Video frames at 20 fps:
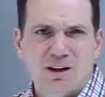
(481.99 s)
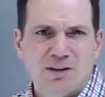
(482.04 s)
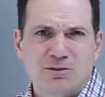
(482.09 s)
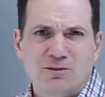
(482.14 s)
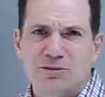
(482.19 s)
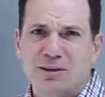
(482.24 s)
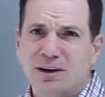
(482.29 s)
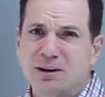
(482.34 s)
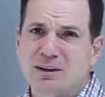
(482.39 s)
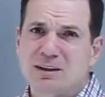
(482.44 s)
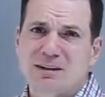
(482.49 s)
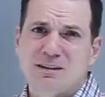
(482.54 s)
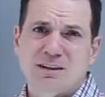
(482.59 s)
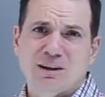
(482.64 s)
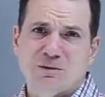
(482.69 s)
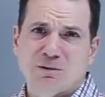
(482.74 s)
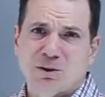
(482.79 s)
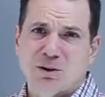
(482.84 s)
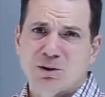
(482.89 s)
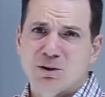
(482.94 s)
Very
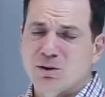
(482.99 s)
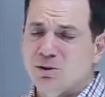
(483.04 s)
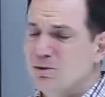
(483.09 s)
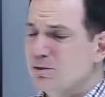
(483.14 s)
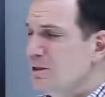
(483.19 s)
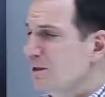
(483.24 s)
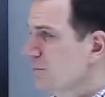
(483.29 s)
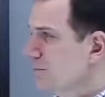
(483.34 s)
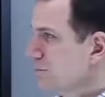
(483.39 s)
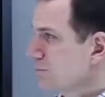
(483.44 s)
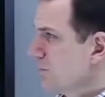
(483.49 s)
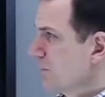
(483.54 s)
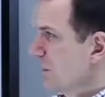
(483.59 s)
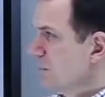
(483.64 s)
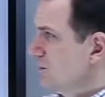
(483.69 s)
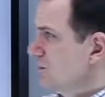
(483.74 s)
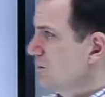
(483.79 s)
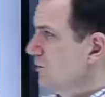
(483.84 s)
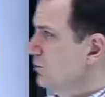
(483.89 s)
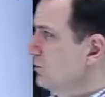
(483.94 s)
difficult
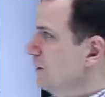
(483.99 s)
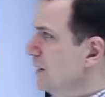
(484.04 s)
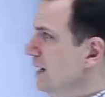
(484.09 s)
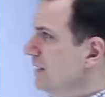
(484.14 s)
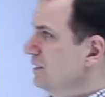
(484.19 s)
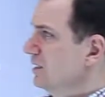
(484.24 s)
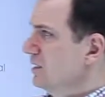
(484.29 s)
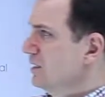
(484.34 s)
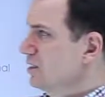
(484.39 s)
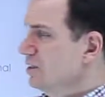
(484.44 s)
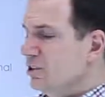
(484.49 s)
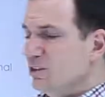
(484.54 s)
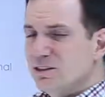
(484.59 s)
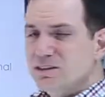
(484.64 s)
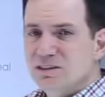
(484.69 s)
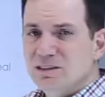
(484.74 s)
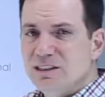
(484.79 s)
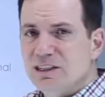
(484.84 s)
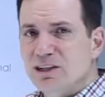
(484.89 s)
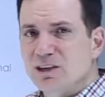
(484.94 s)
to find a
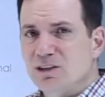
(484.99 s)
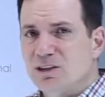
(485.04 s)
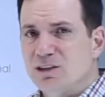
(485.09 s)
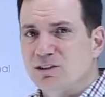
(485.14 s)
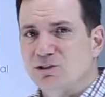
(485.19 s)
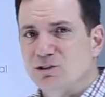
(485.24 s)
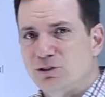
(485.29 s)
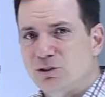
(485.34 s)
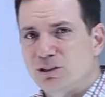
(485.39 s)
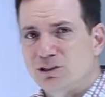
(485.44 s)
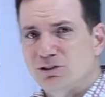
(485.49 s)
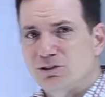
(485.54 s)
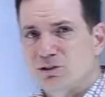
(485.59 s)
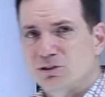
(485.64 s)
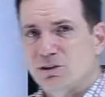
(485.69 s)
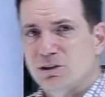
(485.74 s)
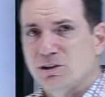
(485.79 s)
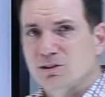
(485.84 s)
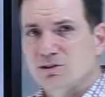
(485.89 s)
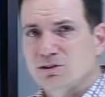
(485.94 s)
good deal on traditional
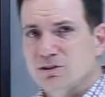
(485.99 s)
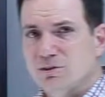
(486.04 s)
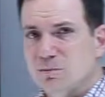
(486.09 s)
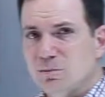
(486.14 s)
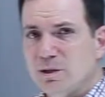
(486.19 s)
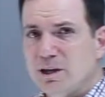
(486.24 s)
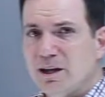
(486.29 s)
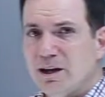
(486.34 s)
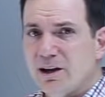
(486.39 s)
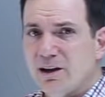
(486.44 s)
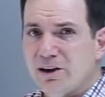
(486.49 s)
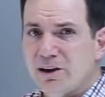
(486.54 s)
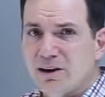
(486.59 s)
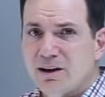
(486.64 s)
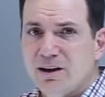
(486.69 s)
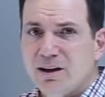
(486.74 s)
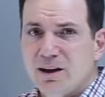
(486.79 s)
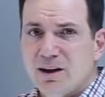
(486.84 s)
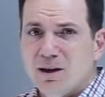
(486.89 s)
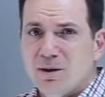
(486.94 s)
long-term
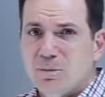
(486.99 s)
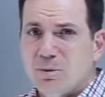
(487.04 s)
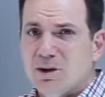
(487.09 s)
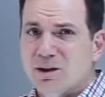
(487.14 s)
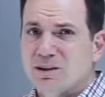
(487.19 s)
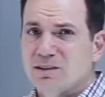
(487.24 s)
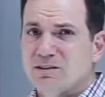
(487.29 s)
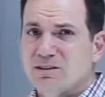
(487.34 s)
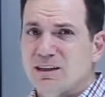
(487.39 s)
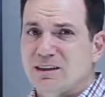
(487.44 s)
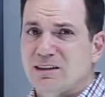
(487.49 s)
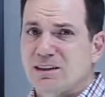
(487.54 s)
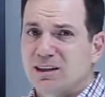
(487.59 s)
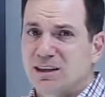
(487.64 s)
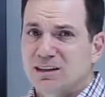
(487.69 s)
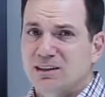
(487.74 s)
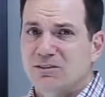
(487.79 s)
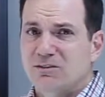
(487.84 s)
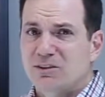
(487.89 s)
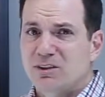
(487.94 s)
care, because at the
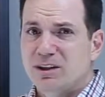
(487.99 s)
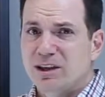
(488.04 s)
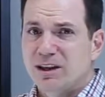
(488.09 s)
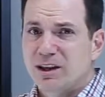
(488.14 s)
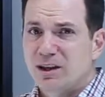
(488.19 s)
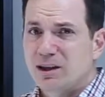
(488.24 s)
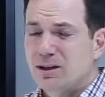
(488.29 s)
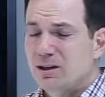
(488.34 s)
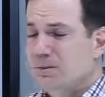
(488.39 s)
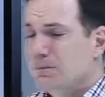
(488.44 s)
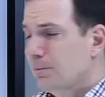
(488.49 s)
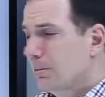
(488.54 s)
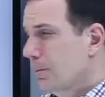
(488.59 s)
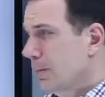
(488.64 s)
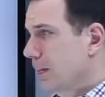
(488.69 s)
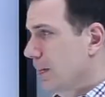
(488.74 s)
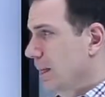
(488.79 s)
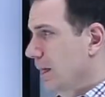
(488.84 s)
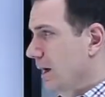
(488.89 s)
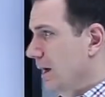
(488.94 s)
end of the day,
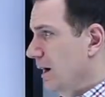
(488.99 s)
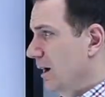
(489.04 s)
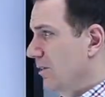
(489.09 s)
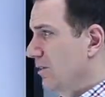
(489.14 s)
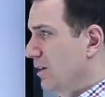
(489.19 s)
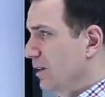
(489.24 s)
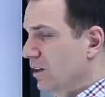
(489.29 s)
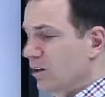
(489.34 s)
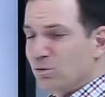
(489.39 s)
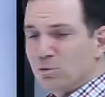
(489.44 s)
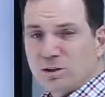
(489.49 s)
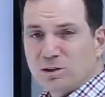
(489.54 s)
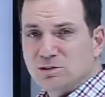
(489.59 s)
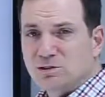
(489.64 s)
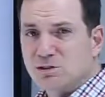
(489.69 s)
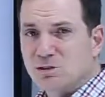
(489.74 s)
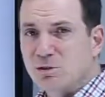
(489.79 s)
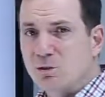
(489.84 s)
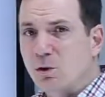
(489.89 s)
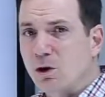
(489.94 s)
I think it runs
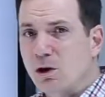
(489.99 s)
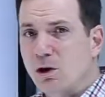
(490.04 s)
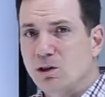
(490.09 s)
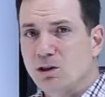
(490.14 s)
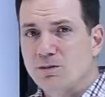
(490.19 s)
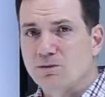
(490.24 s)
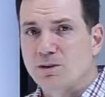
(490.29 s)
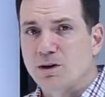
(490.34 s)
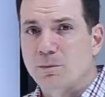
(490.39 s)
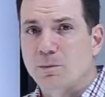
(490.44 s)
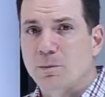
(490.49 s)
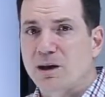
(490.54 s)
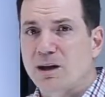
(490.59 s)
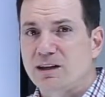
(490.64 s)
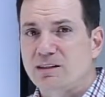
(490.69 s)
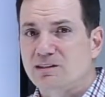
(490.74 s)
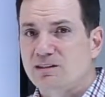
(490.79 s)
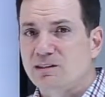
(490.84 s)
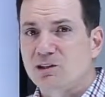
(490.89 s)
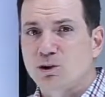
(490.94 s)
through all of our
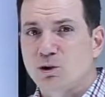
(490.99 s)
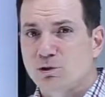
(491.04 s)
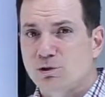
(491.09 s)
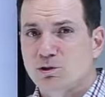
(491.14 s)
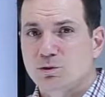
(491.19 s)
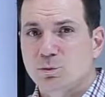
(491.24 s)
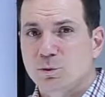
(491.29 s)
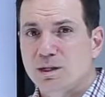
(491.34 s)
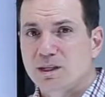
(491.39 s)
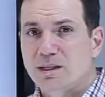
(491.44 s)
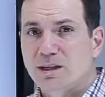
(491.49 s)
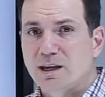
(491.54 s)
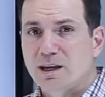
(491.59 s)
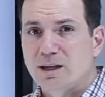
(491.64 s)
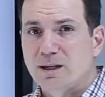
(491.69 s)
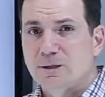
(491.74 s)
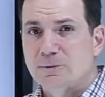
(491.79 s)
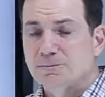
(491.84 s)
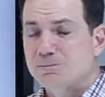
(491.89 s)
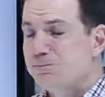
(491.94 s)
minds the older we
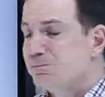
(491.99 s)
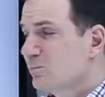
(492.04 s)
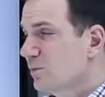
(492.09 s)
get,